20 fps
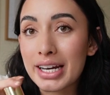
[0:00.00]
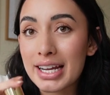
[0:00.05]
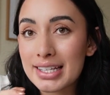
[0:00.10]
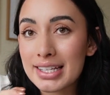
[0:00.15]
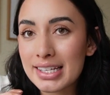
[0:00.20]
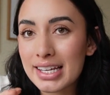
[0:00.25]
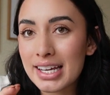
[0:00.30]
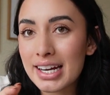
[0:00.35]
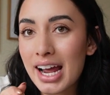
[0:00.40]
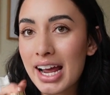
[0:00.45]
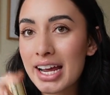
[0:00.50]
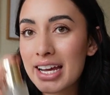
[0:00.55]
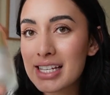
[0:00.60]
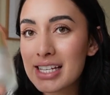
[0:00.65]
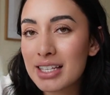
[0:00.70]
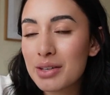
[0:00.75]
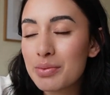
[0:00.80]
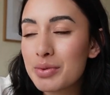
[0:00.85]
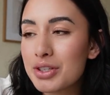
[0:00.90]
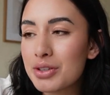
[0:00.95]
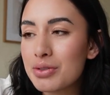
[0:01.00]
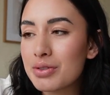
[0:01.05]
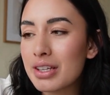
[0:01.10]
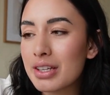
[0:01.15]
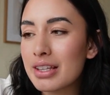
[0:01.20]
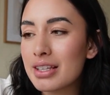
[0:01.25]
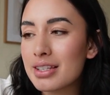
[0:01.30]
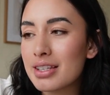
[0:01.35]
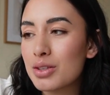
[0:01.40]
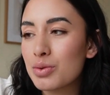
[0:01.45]
Izzy and I. Izzy was using
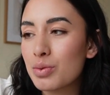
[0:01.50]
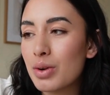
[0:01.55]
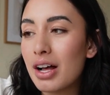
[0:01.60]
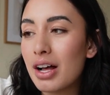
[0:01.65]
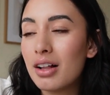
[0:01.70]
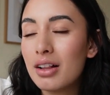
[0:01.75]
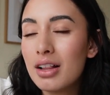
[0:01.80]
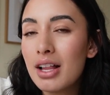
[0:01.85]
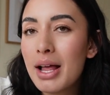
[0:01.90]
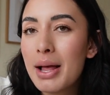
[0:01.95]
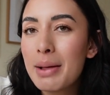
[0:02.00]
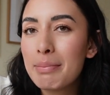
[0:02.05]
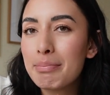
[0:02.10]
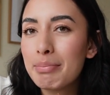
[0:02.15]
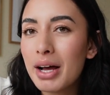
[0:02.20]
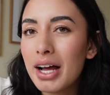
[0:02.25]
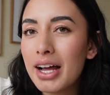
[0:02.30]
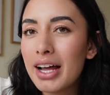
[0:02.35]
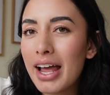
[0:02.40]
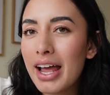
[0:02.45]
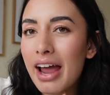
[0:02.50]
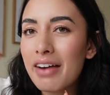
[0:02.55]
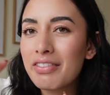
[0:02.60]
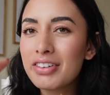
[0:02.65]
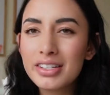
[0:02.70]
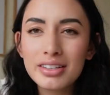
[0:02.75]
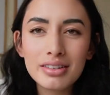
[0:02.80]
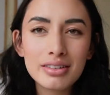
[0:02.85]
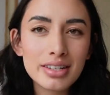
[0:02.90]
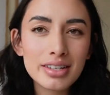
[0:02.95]
this as well. But every
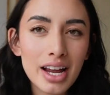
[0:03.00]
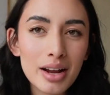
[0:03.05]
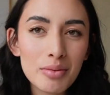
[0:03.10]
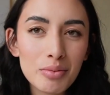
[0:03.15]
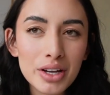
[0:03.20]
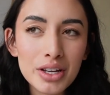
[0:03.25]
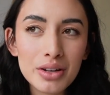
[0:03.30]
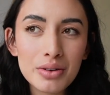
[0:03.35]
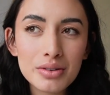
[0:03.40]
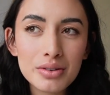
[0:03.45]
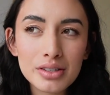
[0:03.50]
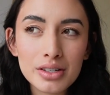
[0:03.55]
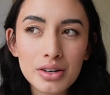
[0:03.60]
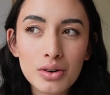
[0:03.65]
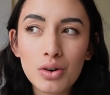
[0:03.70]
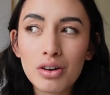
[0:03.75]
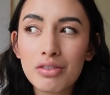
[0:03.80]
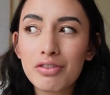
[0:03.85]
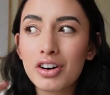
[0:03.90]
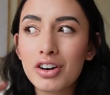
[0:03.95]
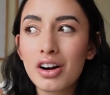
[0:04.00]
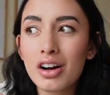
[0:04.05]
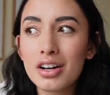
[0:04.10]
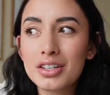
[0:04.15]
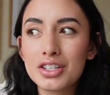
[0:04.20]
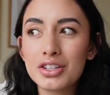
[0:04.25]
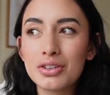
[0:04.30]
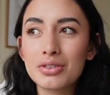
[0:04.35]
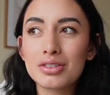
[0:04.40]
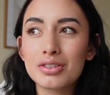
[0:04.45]
single time we used it or forgot
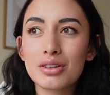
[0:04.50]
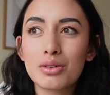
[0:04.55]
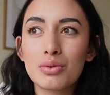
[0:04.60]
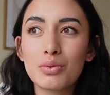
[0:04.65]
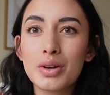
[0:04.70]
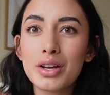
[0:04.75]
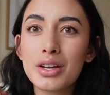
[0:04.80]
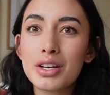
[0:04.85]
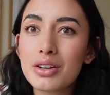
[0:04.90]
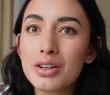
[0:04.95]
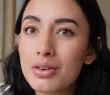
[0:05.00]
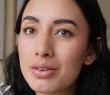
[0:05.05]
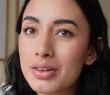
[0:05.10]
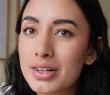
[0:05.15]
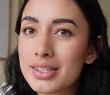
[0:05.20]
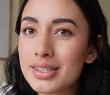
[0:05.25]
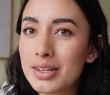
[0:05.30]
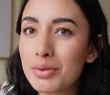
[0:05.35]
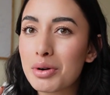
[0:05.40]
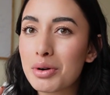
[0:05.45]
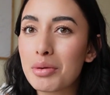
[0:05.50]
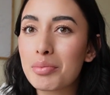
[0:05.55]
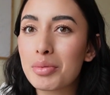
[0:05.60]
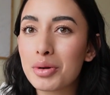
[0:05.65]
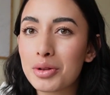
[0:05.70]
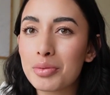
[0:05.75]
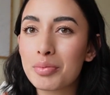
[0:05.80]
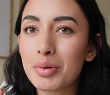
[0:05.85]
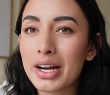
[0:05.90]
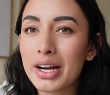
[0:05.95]
to use it, we noticed that we were
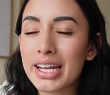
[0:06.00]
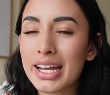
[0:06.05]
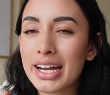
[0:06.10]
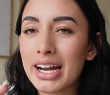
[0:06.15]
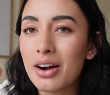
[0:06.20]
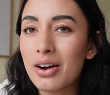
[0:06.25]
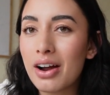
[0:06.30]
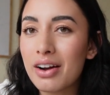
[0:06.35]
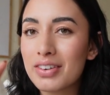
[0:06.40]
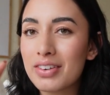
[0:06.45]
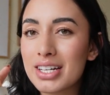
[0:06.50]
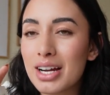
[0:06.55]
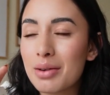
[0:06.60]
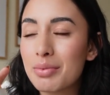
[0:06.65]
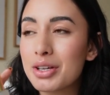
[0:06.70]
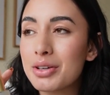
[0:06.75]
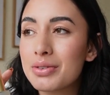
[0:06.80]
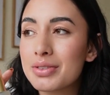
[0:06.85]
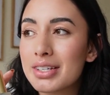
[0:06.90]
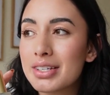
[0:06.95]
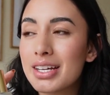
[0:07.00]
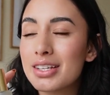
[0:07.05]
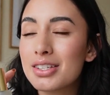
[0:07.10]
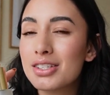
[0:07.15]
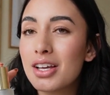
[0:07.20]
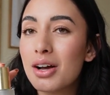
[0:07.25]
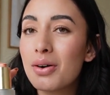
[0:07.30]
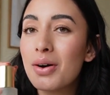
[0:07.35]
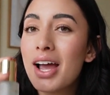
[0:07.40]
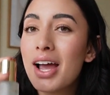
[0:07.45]
both breaking out every time we used it.
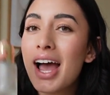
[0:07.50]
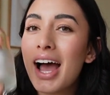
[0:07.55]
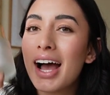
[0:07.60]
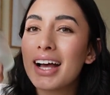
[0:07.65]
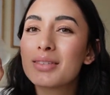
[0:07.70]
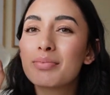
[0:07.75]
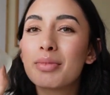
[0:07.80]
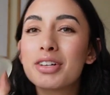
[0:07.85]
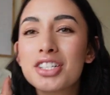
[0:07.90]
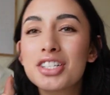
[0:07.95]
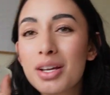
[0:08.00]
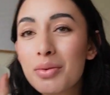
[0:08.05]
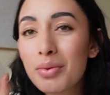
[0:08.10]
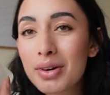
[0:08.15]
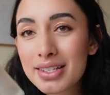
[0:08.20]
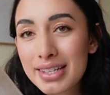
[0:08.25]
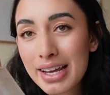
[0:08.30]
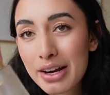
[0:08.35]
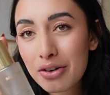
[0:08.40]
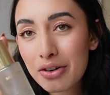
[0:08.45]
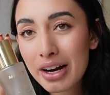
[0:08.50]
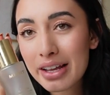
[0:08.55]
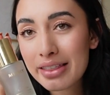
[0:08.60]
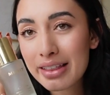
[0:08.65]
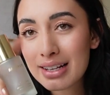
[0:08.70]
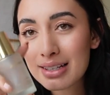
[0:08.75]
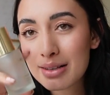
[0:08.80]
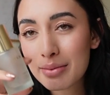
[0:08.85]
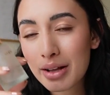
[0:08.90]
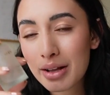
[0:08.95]
So as much as I want to say great
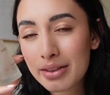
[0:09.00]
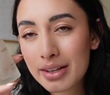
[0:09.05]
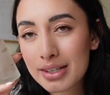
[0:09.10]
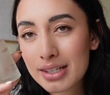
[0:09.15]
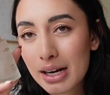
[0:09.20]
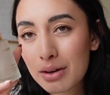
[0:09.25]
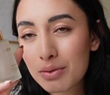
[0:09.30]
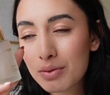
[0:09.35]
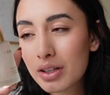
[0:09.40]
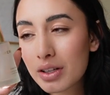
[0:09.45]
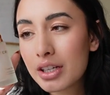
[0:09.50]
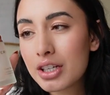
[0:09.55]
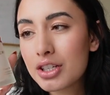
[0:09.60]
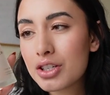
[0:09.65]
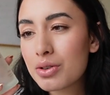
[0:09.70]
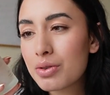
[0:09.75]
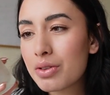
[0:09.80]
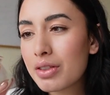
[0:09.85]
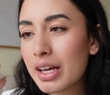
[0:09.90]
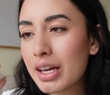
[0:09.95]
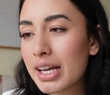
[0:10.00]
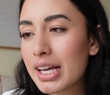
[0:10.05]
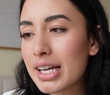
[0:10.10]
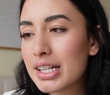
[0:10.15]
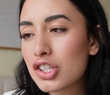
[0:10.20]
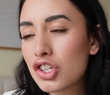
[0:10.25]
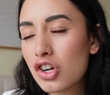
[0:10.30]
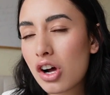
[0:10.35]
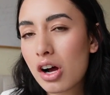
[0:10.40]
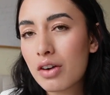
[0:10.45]
things about this, I really do think
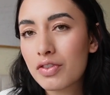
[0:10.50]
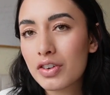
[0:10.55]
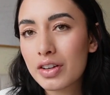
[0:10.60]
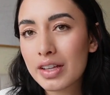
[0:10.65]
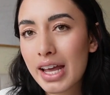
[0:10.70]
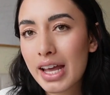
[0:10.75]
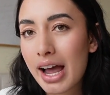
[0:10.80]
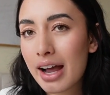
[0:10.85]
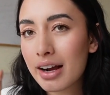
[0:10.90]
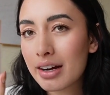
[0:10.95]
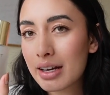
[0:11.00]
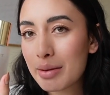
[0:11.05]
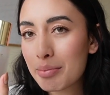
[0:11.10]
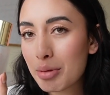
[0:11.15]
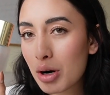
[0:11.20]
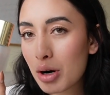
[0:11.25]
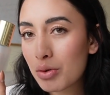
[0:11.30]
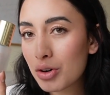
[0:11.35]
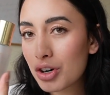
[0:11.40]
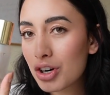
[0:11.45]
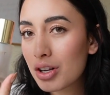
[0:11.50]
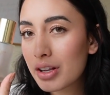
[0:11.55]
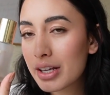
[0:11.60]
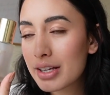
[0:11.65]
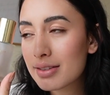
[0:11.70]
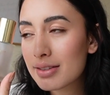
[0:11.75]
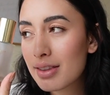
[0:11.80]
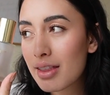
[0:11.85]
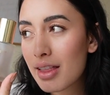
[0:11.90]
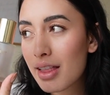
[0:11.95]
it's not for the acne prone
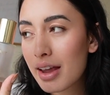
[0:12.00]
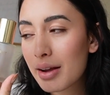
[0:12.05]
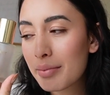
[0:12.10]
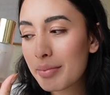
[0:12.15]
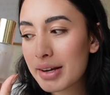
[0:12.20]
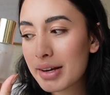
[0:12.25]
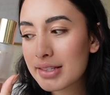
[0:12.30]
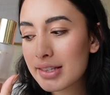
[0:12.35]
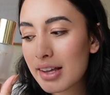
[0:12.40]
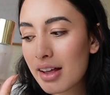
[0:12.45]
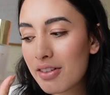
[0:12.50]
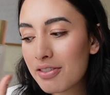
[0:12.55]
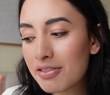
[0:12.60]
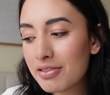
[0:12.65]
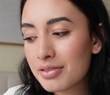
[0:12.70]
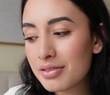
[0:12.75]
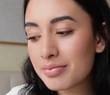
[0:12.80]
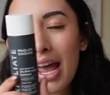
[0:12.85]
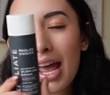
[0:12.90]
girlies like myself.